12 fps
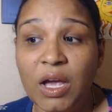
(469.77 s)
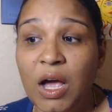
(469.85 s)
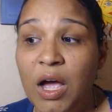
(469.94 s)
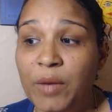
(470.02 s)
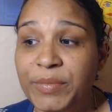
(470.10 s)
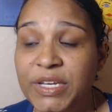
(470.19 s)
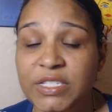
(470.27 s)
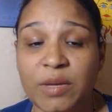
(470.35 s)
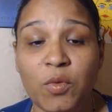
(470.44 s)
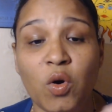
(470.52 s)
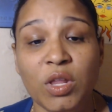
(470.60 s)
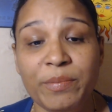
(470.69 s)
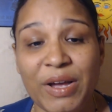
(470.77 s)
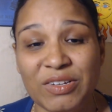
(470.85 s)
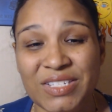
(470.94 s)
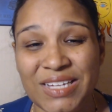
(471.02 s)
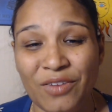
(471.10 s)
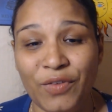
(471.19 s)
um, because I'm all about
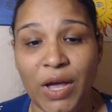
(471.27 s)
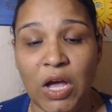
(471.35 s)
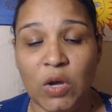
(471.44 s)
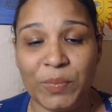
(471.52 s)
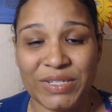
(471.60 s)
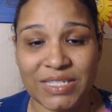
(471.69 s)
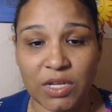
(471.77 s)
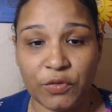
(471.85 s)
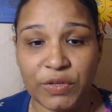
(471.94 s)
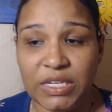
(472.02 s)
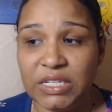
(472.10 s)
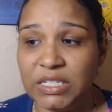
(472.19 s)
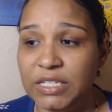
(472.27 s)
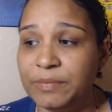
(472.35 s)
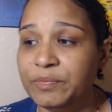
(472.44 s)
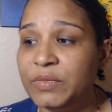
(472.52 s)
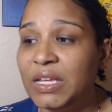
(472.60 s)
self help and self healing.